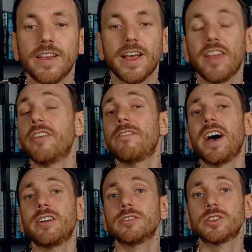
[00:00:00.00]
And the
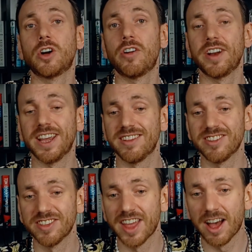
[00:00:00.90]
final story is
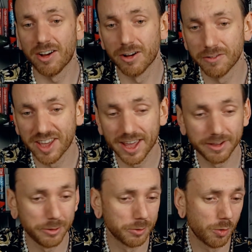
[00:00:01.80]
just that of Ke
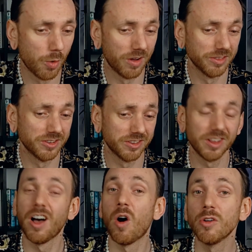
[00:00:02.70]
Huy Quan's
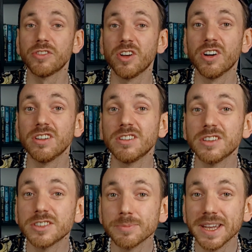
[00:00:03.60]
Oscar
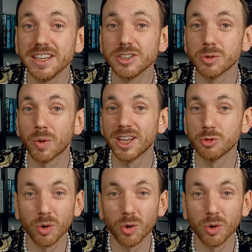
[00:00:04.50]
speech, which